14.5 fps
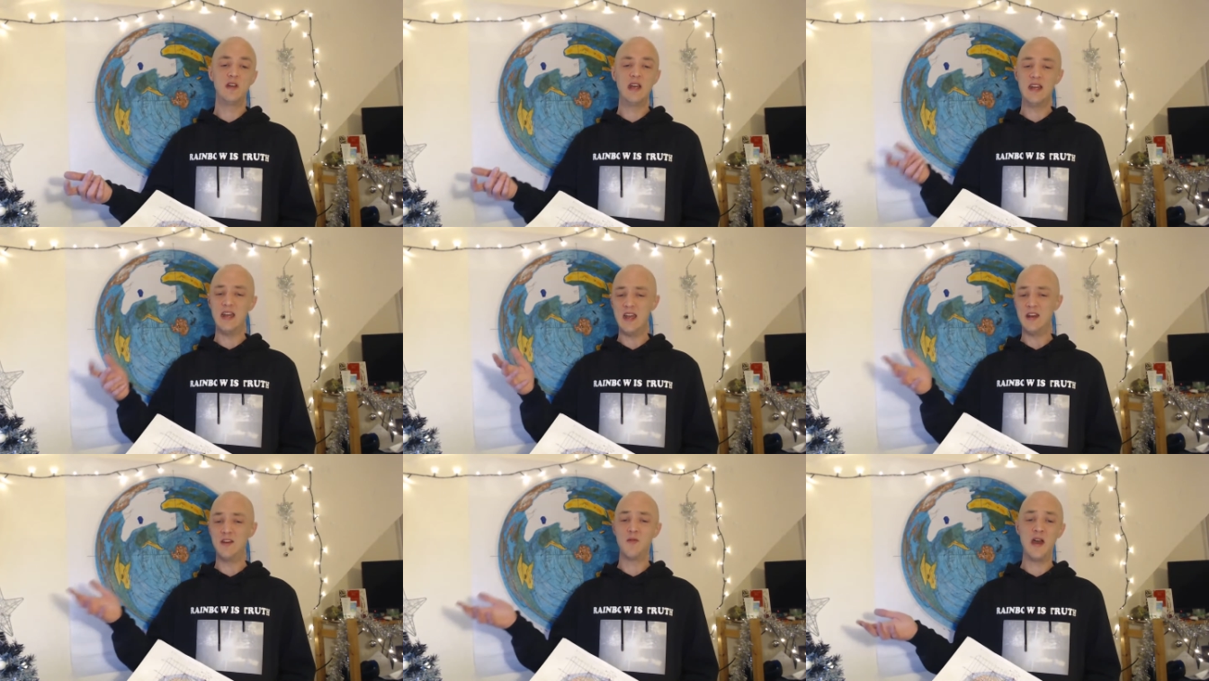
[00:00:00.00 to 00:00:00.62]

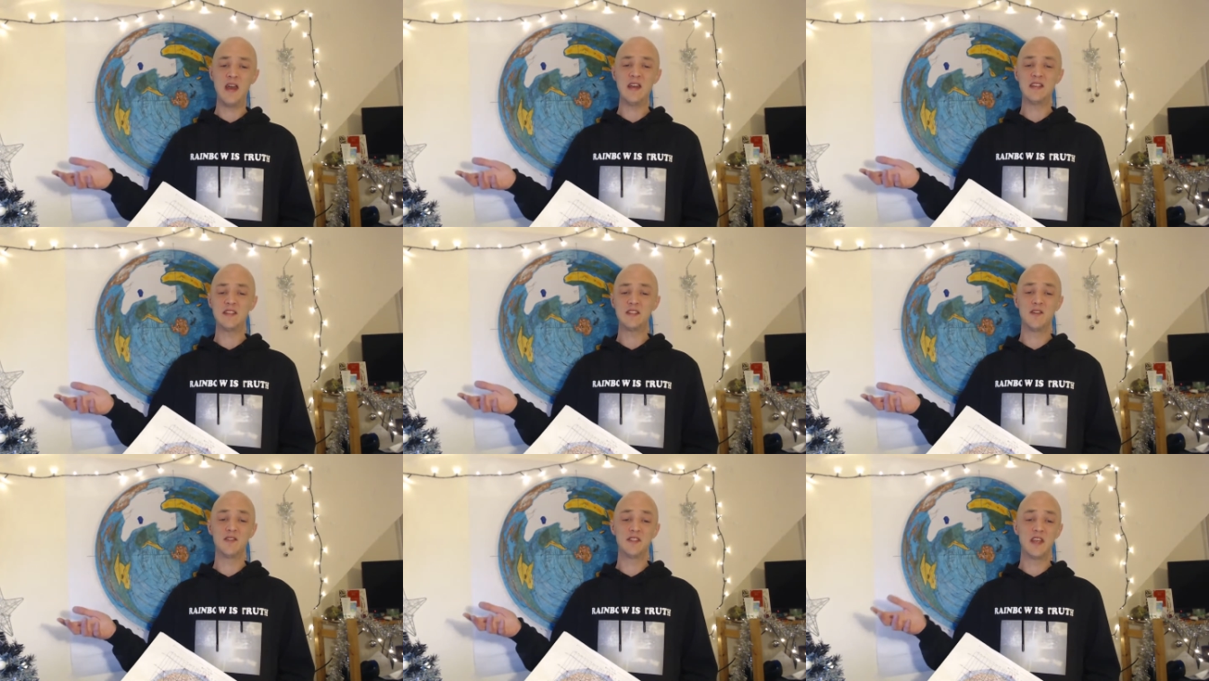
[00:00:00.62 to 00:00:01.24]
in a way,
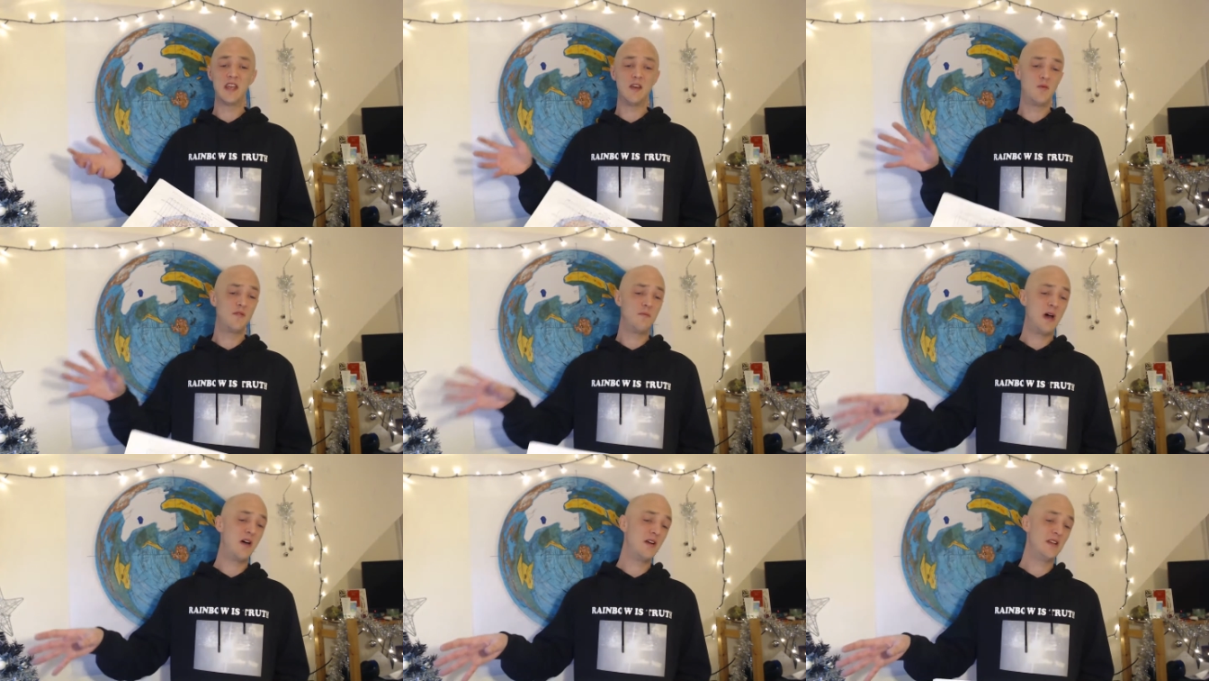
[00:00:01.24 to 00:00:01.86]
associated with
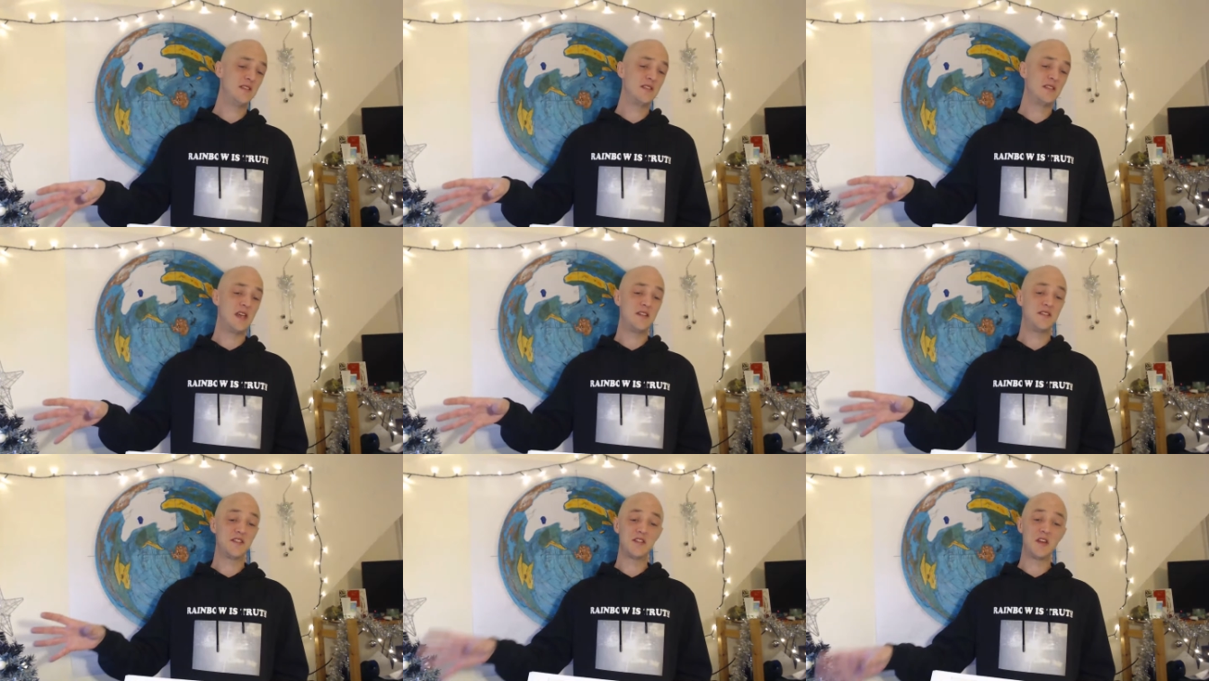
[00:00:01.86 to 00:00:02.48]
mountains
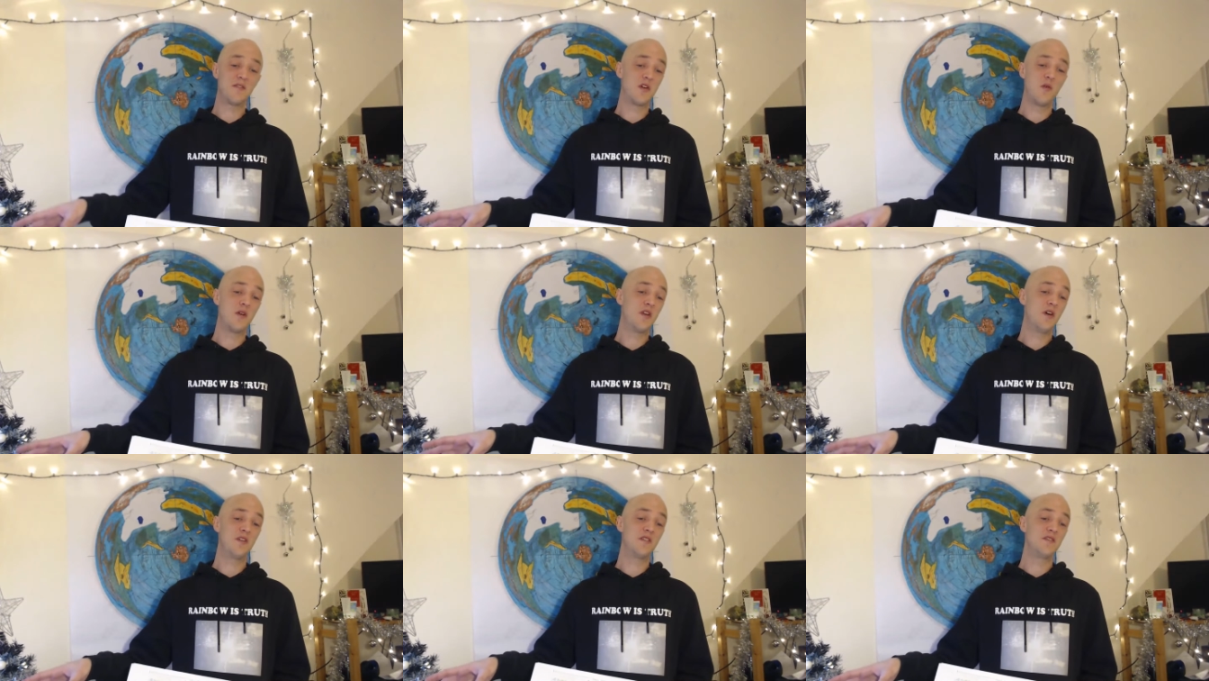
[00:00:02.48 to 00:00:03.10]
and stuff
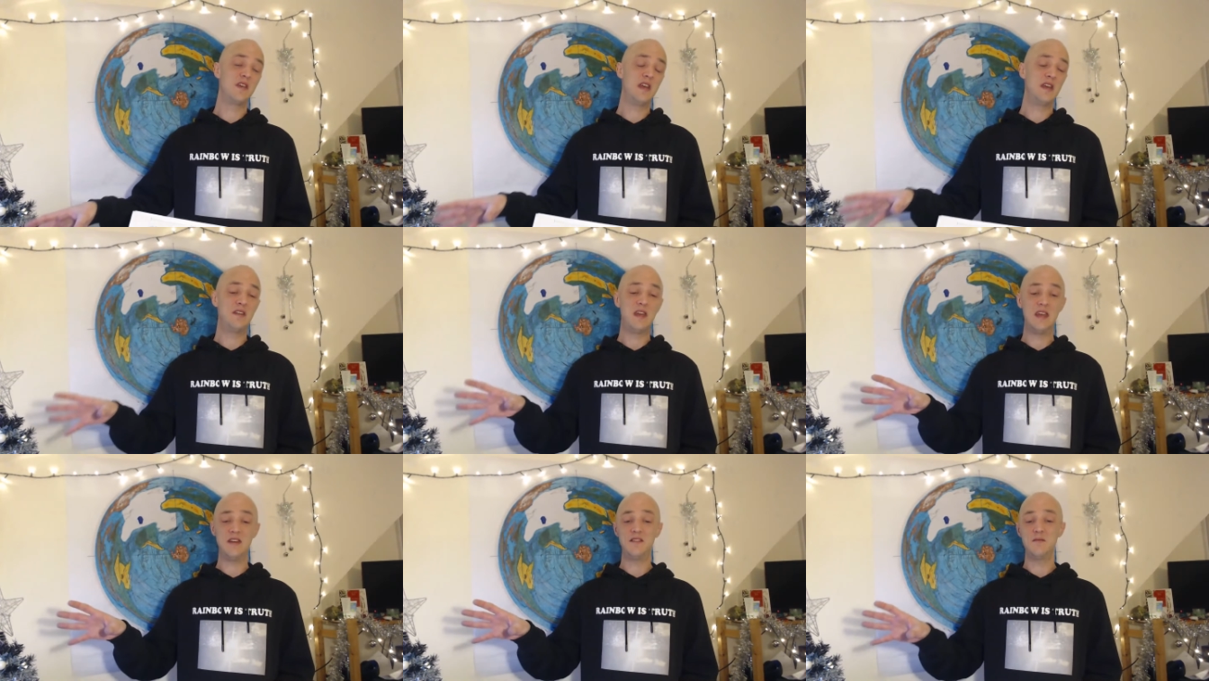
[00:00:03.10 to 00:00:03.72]
going on
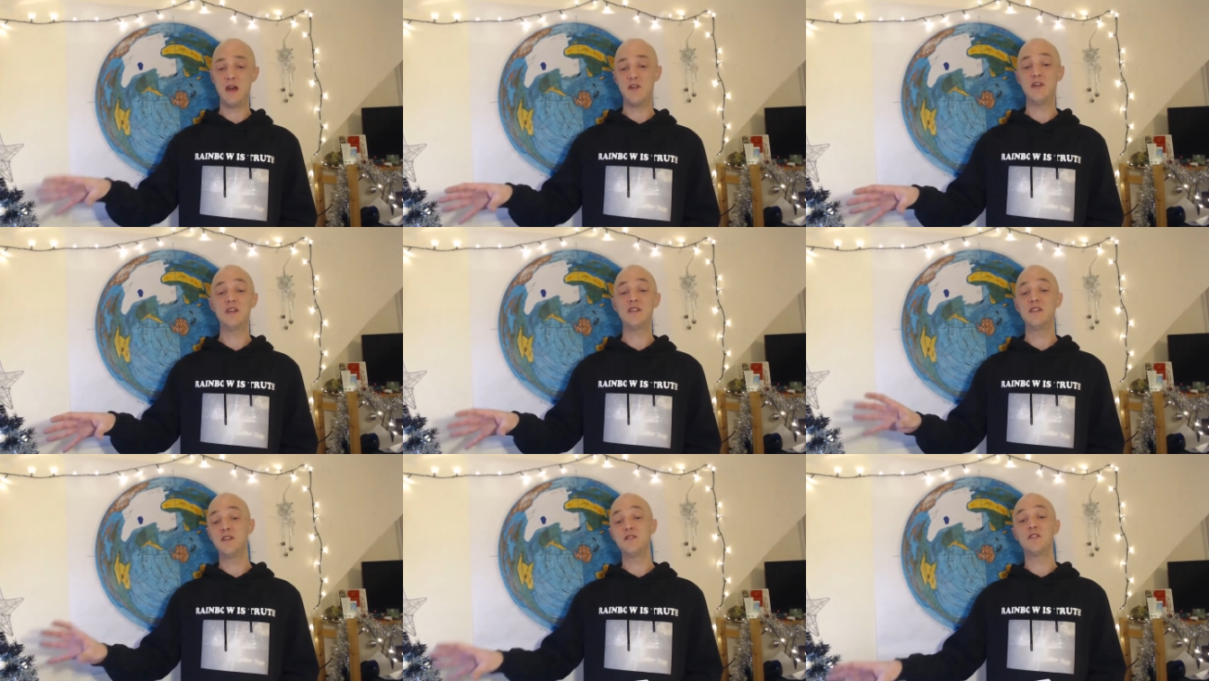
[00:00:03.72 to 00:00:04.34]
in the
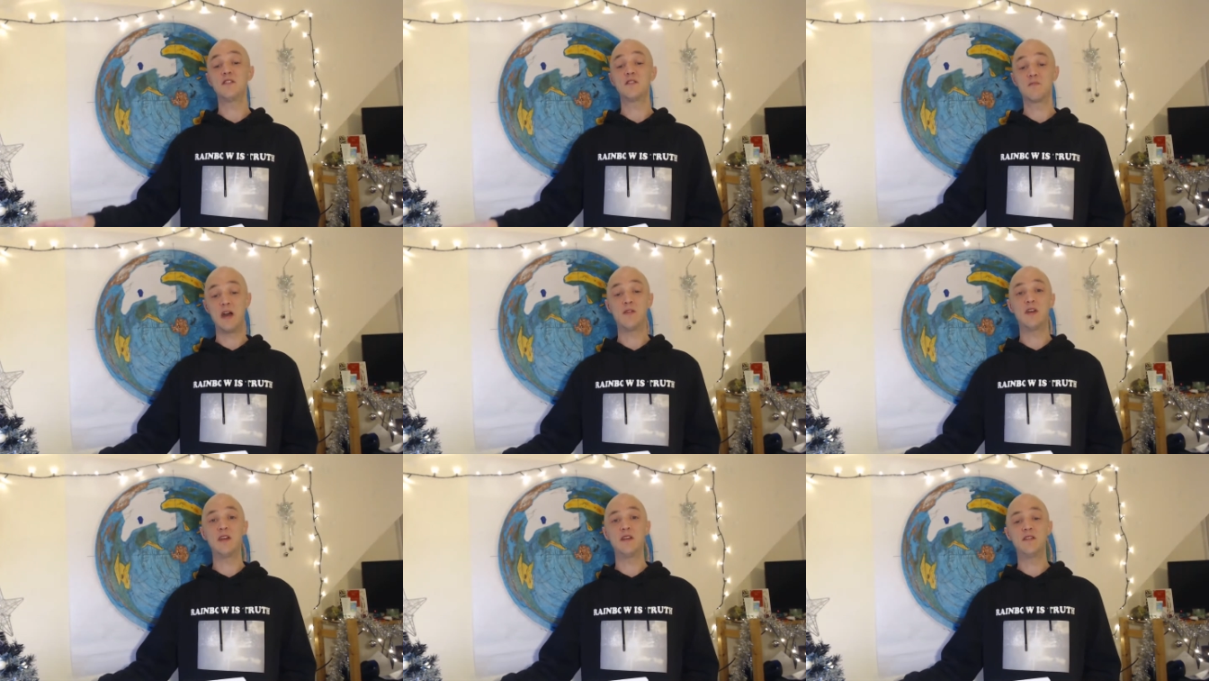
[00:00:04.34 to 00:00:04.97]
mountain and under the
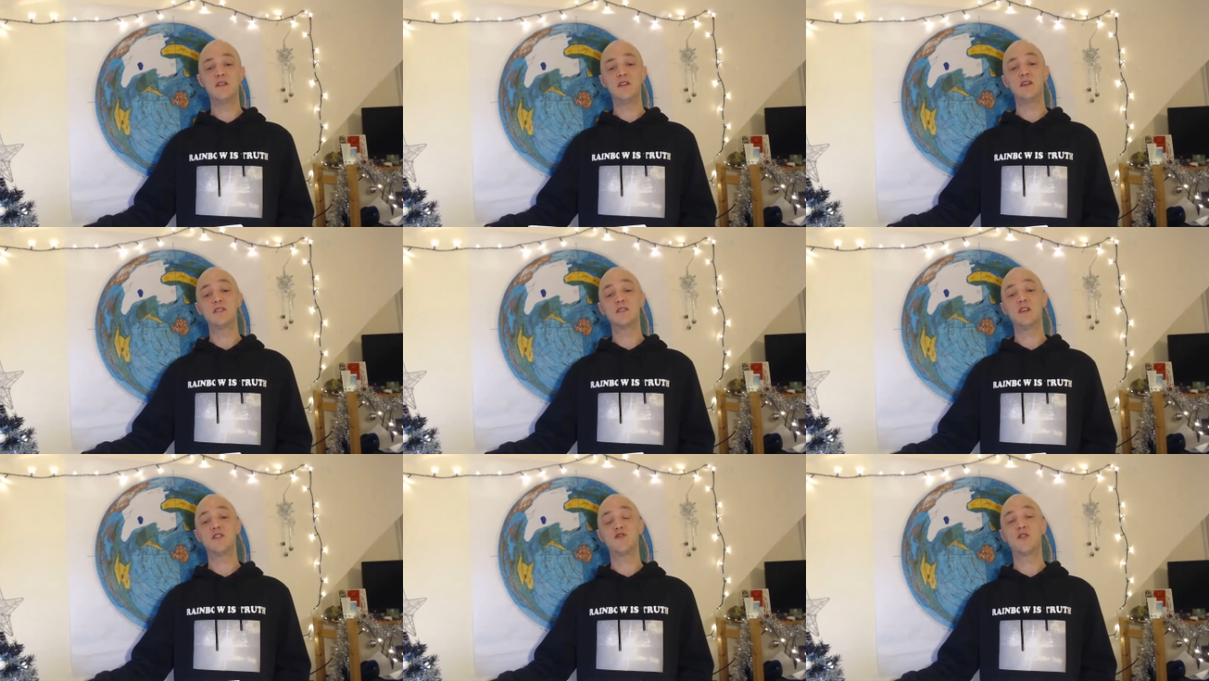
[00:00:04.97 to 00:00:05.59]
mountain,
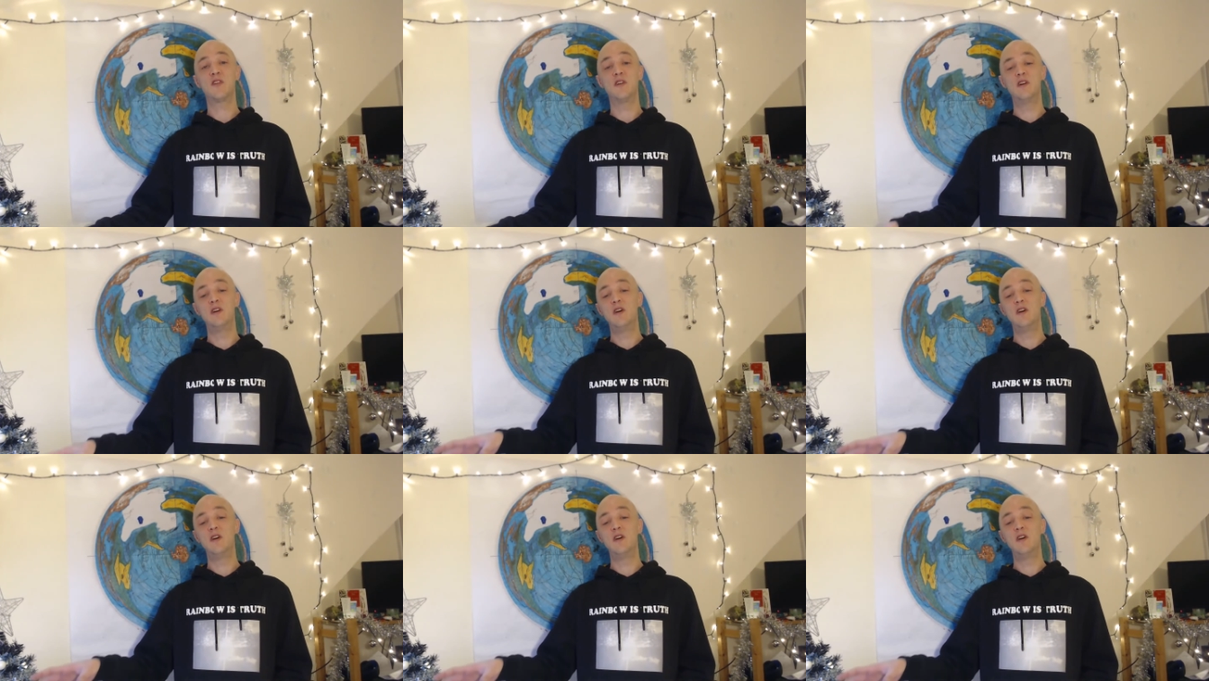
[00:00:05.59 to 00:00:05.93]
etc.